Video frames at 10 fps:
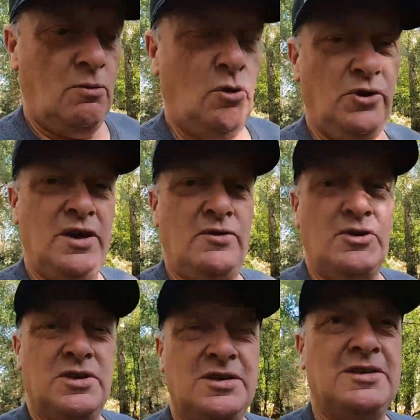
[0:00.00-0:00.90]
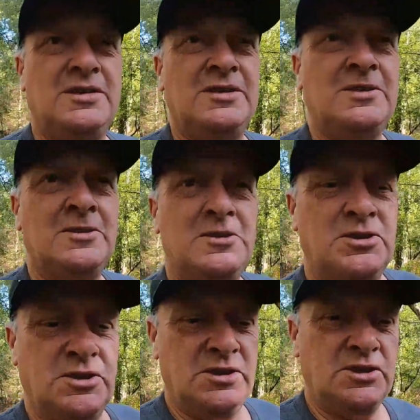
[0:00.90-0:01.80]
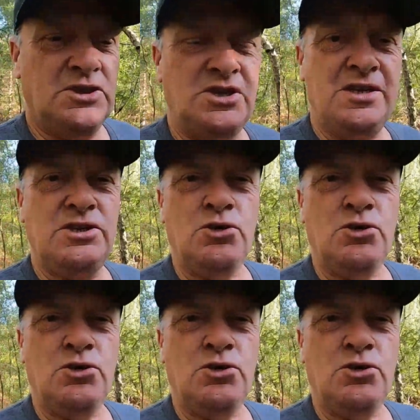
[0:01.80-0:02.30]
What never ceased